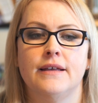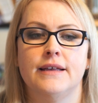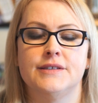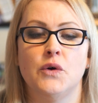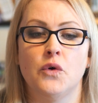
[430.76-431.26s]

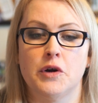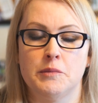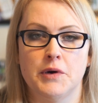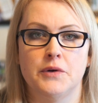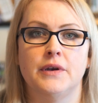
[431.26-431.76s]
is a
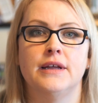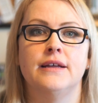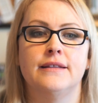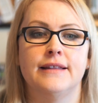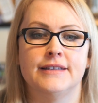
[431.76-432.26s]
hormone
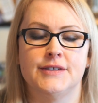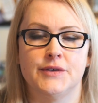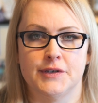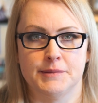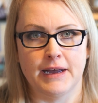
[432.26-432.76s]
that
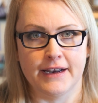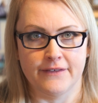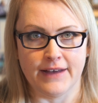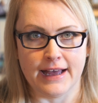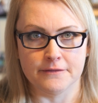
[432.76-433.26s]
stores body
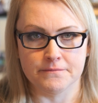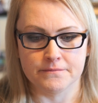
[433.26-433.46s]
fat.